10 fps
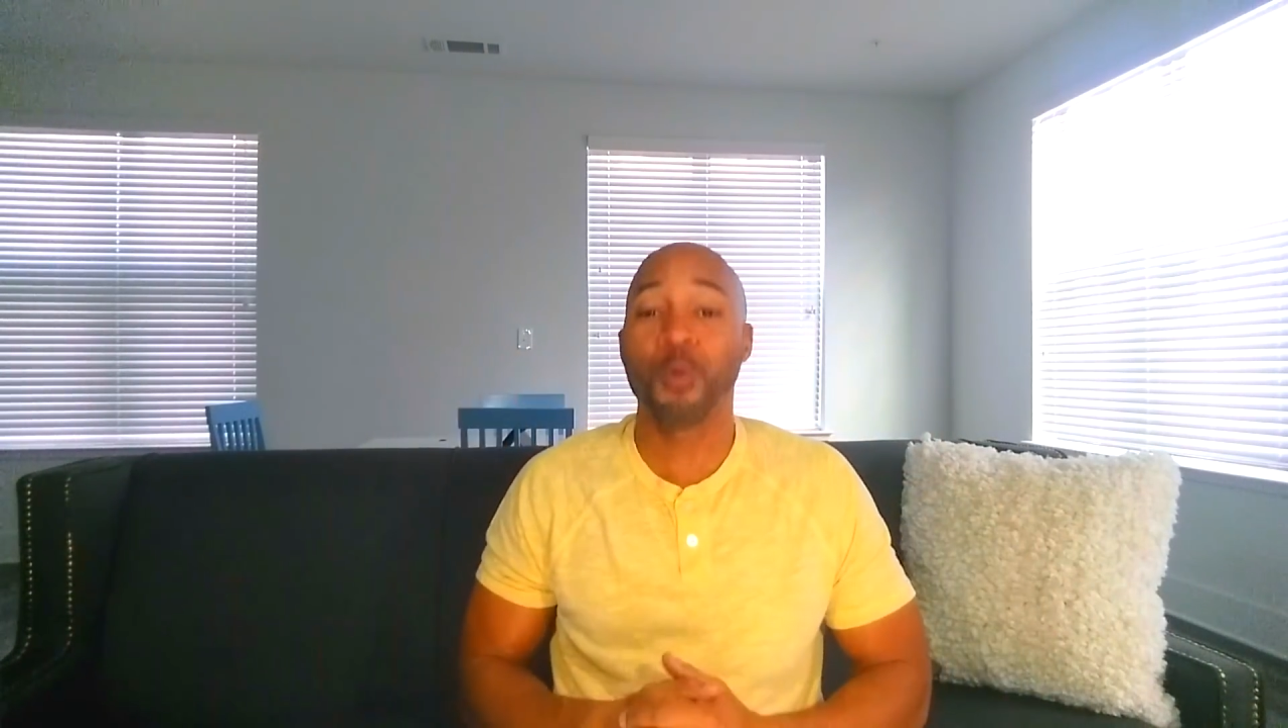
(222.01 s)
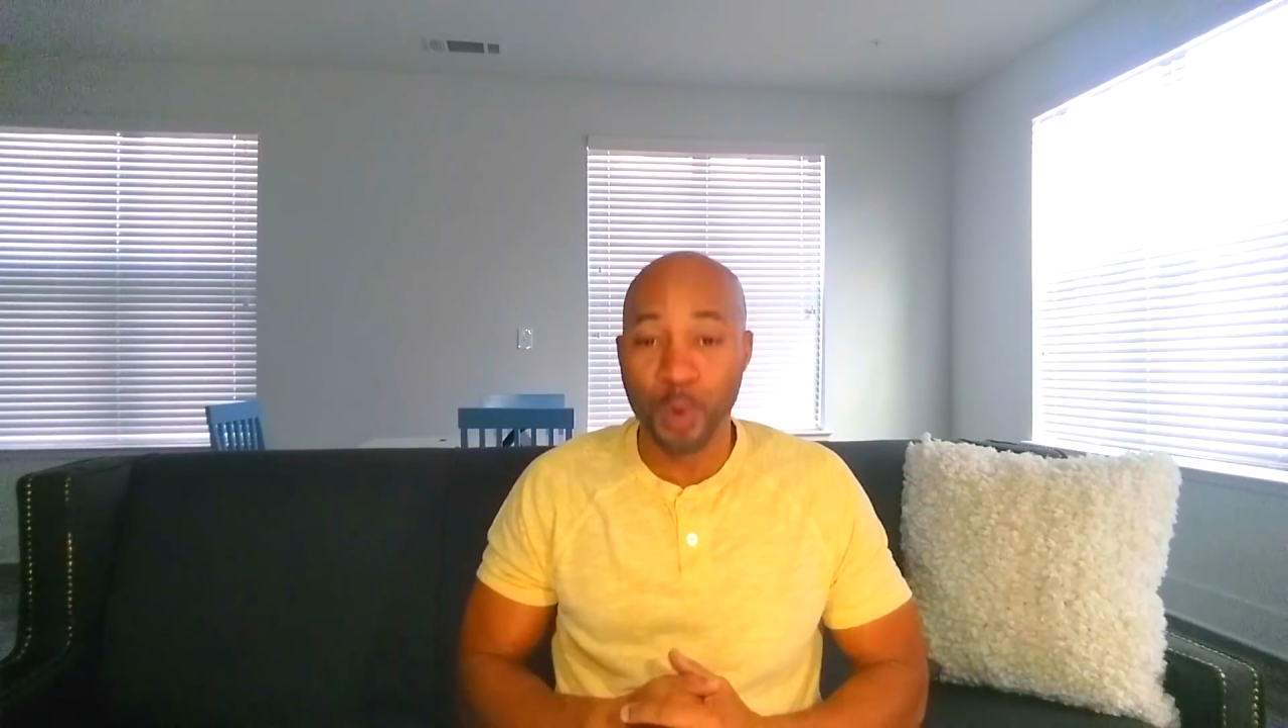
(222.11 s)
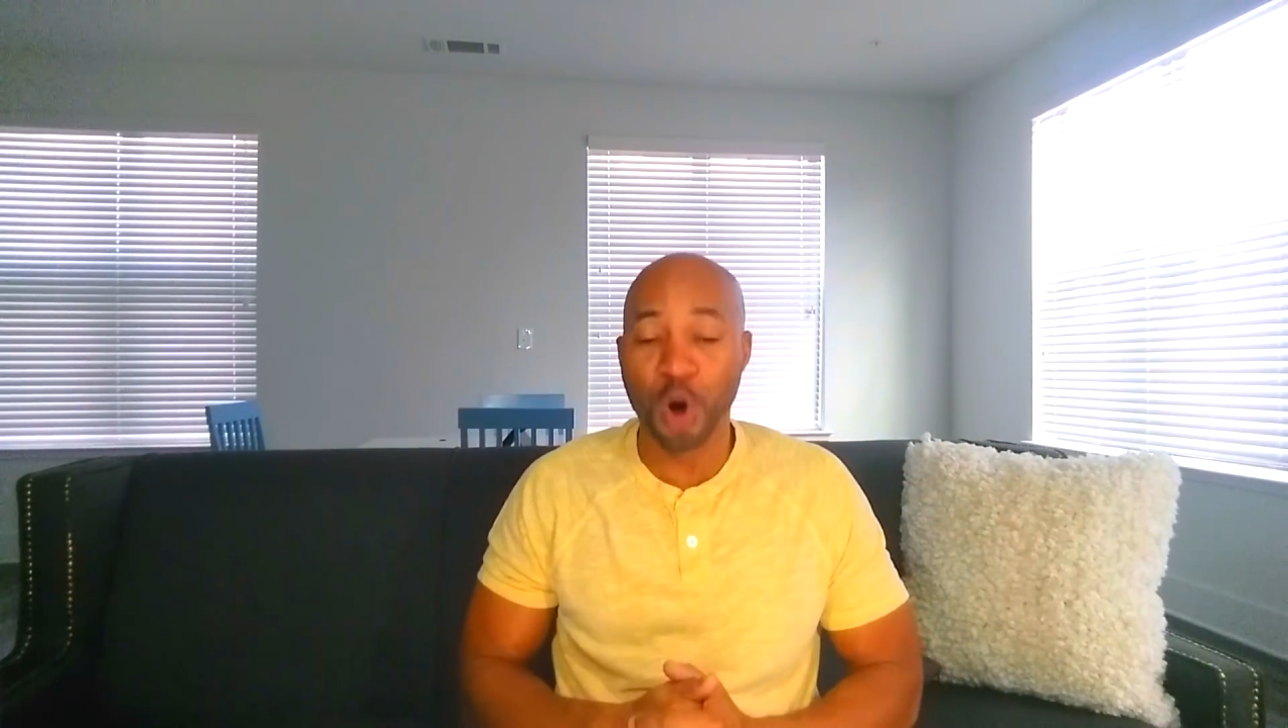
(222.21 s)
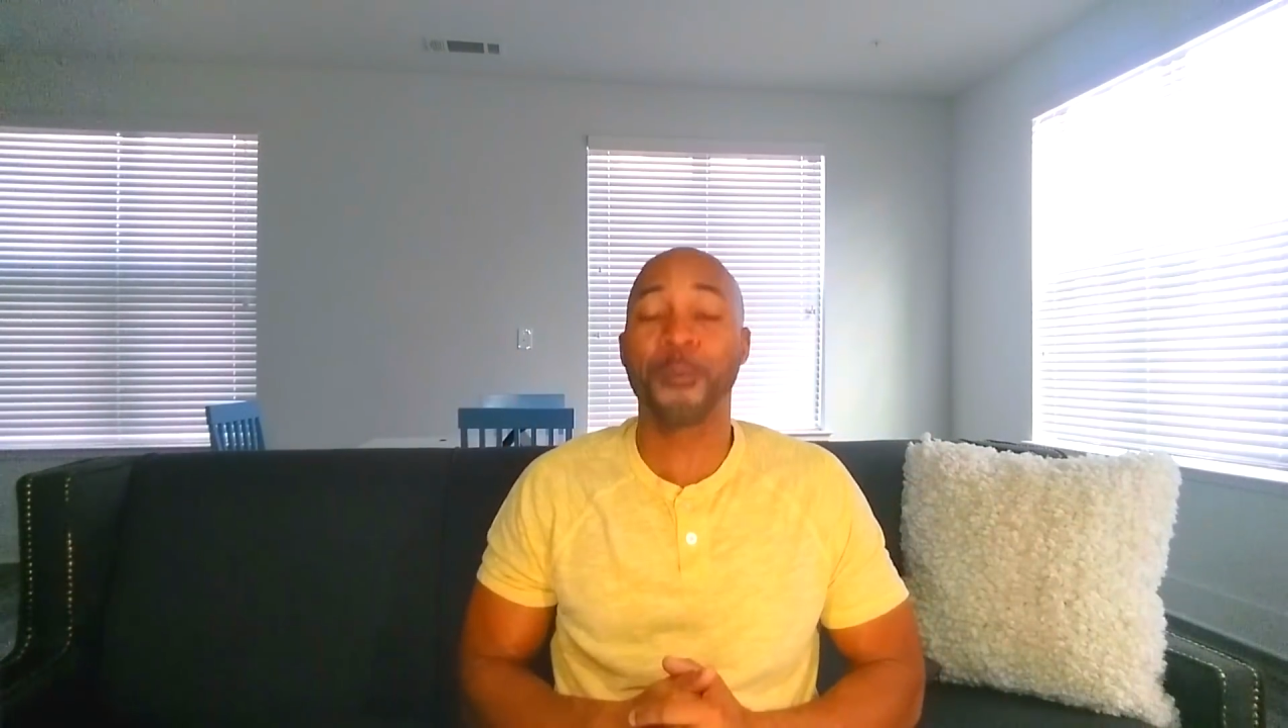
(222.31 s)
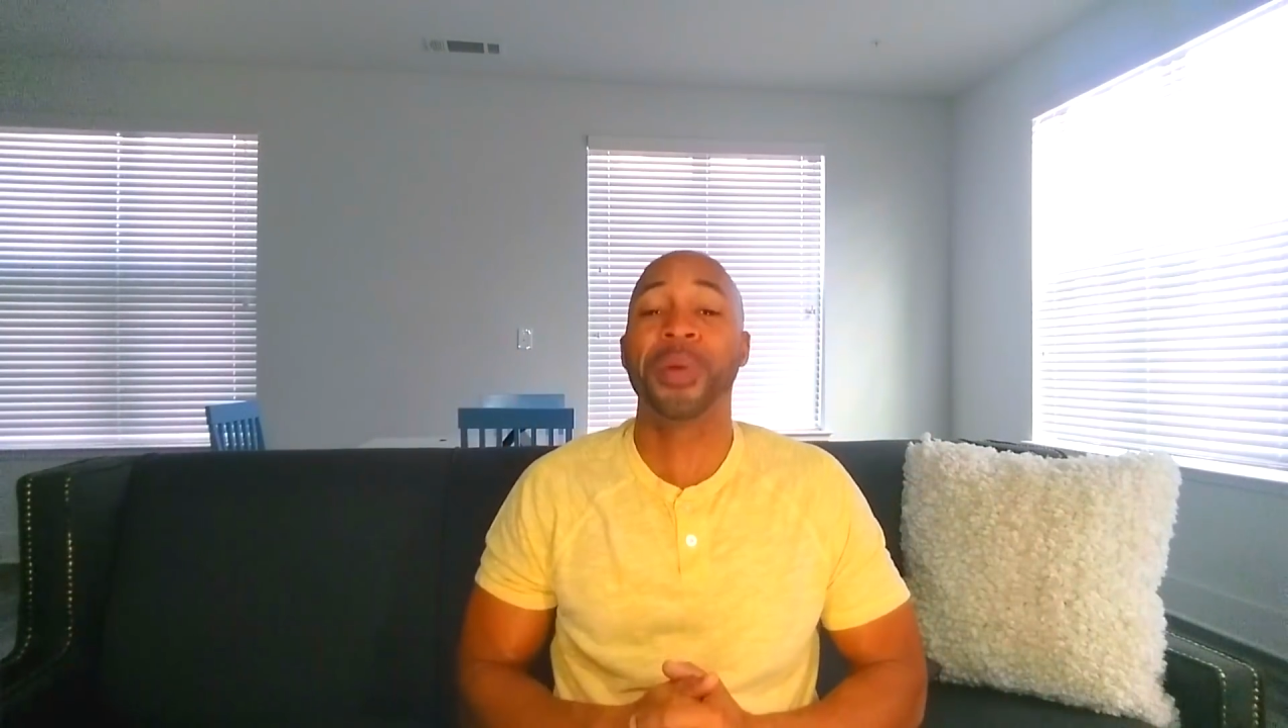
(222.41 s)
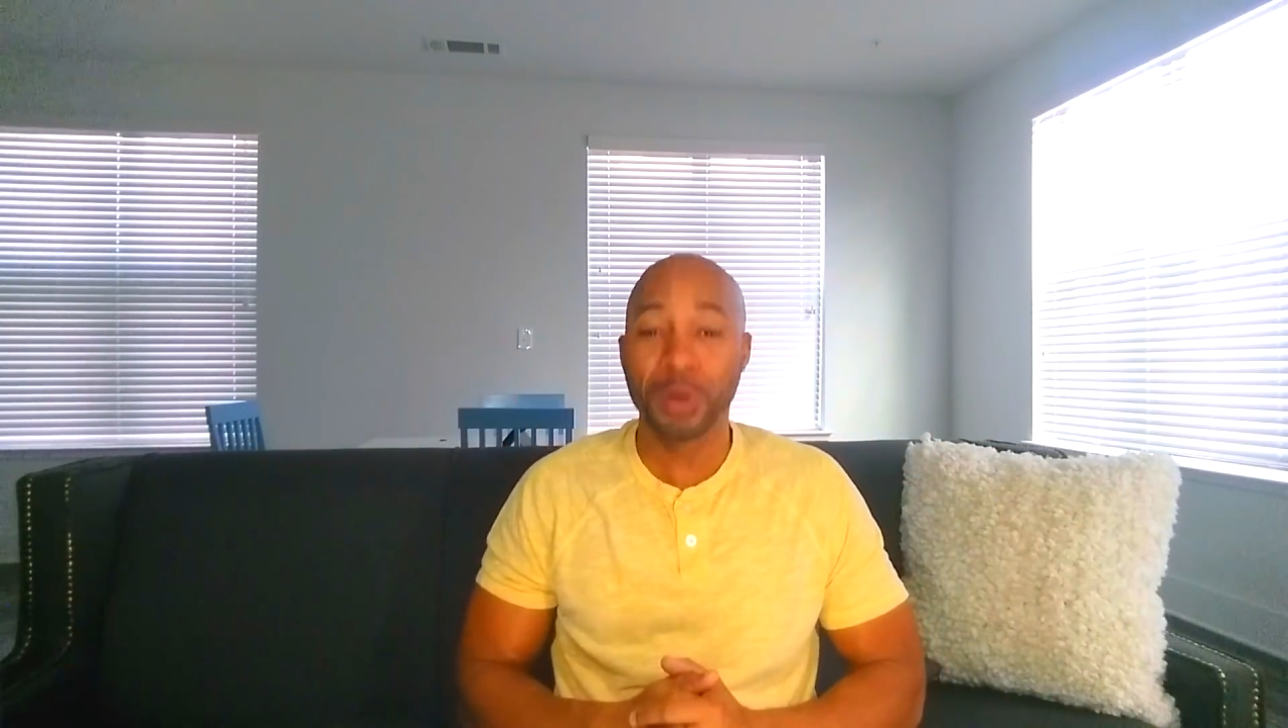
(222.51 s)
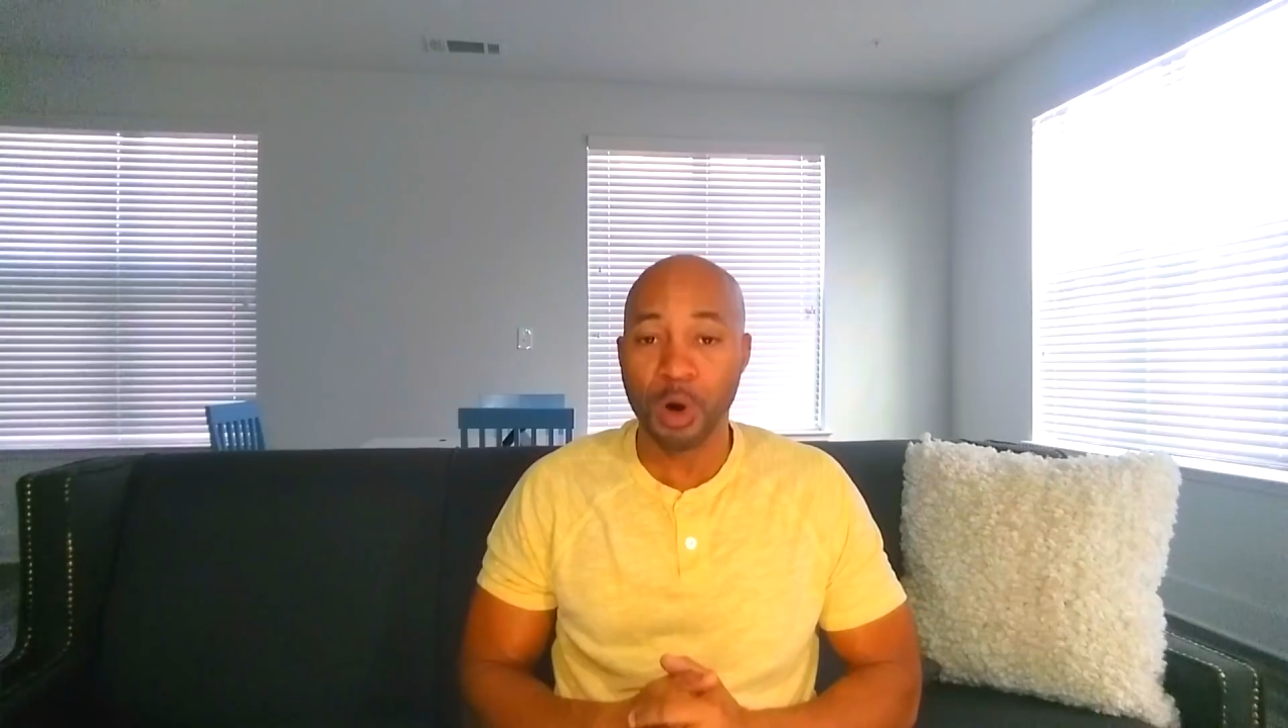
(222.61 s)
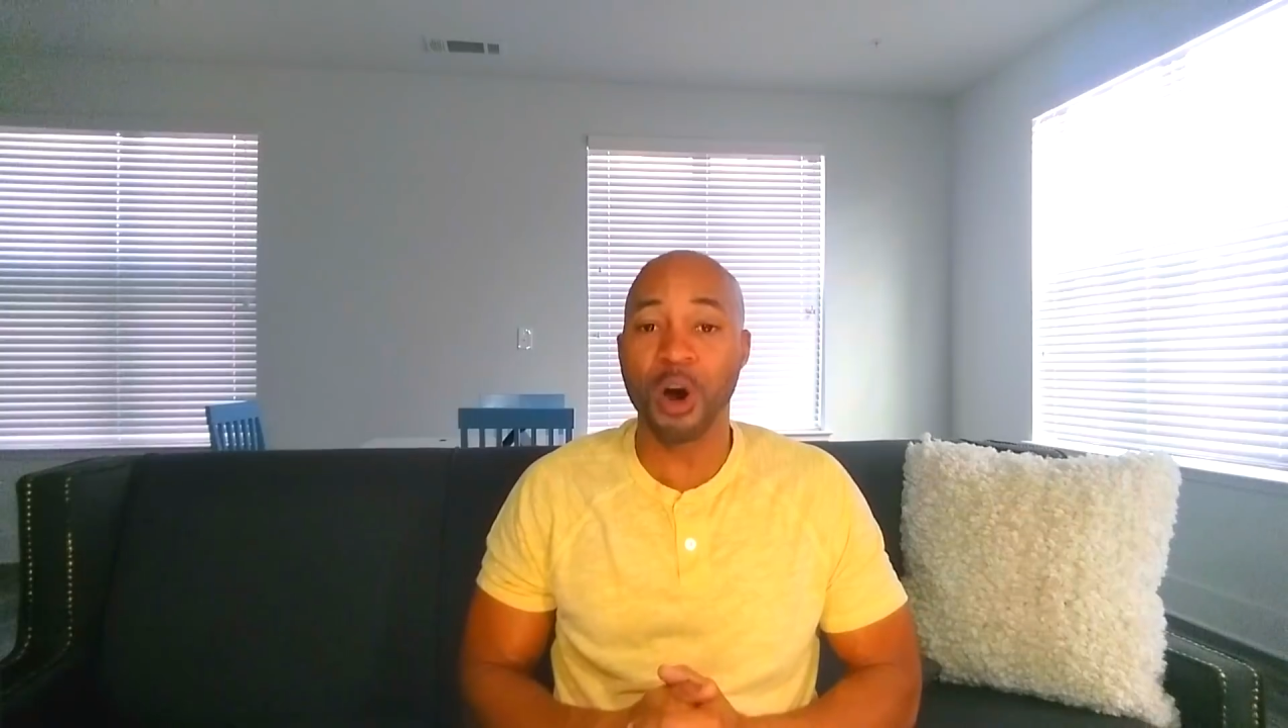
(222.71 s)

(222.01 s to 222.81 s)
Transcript: will pull